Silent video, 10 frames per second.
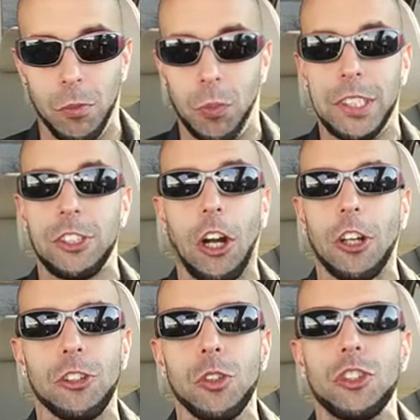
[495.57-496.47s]
we start
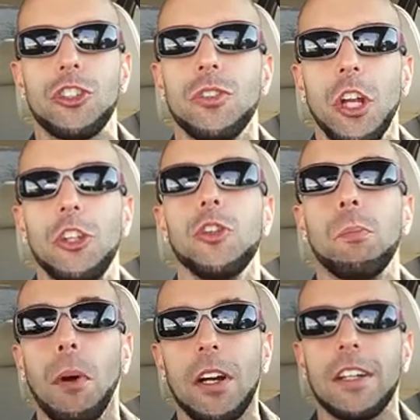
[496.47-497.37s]
a new
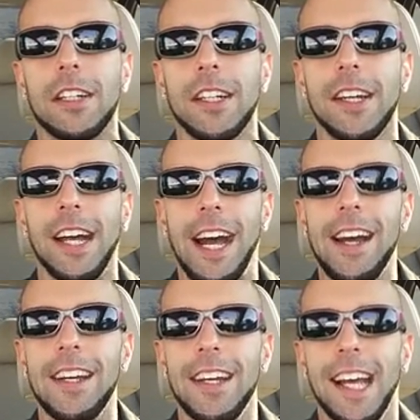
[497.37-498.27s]
book,
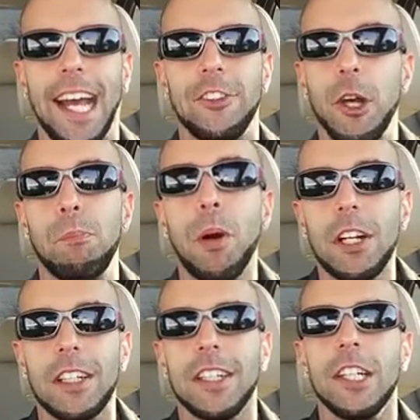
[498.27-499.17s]
And the
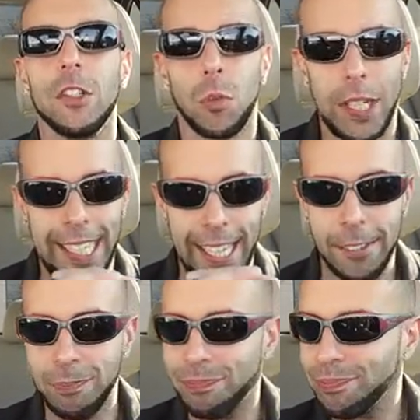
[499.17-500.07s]
book we can